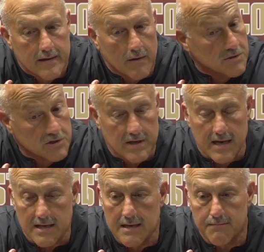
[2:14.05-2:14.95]
And we just got
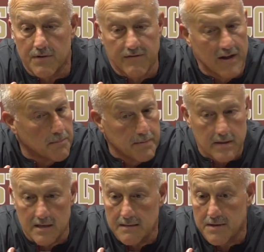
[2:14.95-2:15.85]
to keep developing
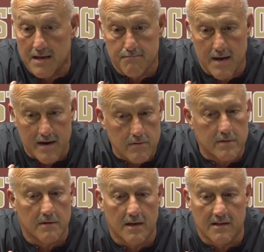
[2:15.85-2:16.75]
and keep getting better
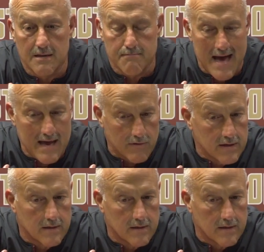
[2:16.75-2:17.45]
and keep battling.